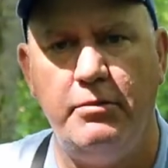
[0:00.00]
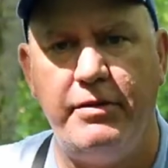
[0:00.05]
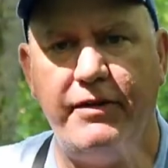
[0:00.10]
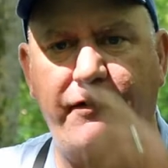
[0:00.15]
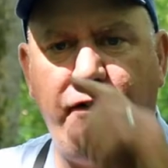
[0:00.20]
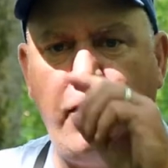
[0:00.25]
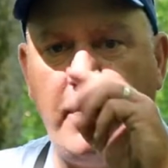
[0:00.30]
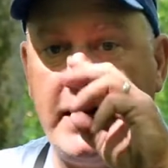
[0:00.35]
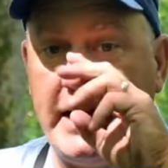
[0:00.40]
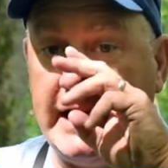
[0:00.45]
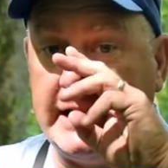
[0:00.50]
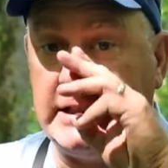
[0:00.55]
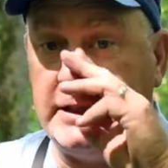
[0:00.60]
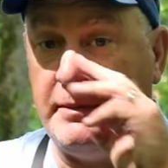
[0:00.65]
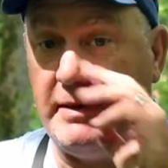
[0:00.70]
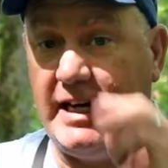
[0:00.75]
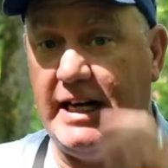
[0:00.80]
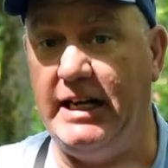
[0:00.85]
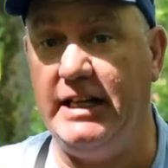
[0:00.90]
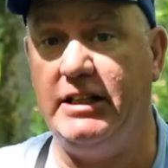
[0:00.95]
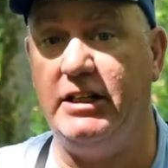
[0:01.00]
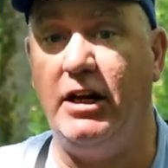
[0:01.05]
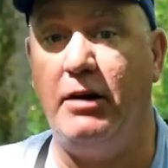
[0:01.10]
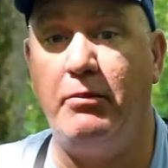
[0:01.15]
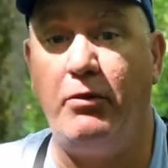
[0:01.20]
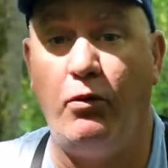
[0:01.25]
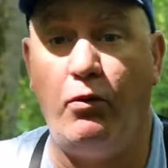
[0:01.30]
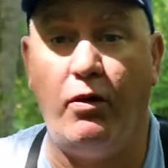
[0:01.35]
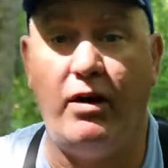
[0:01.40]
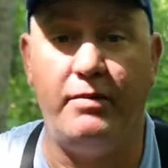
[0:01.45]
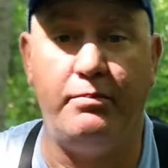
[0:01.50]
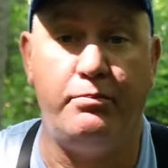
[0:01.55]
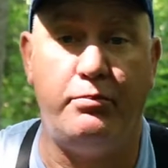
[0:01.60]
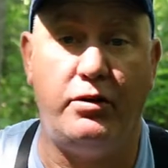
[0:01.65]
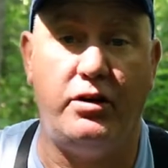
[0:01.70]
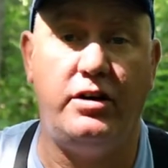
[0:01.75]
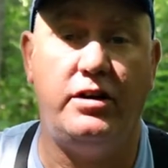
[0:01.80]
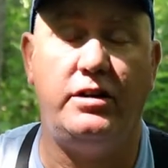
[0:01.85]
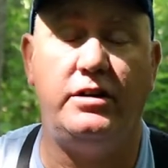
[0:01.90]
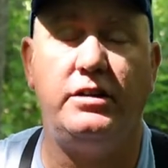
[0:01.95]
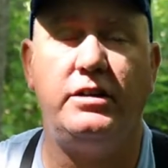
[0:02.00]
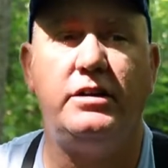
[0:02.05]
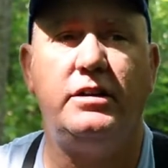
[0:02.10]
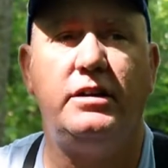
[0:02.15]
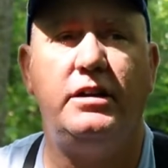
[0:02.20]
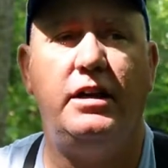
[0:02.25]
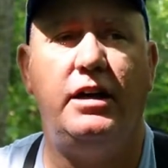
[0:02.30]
Before I get to my number one bird,